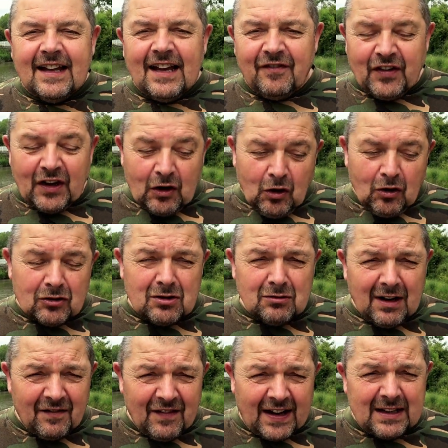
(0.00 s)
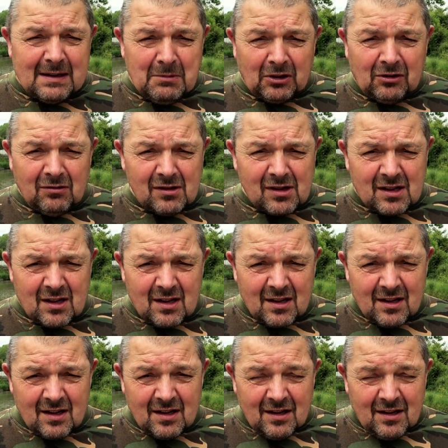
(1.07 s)
if you're going to have animals
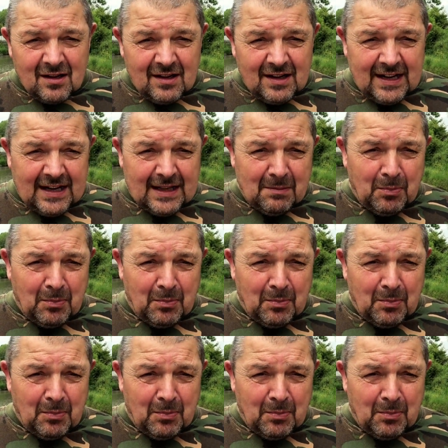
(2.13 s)
in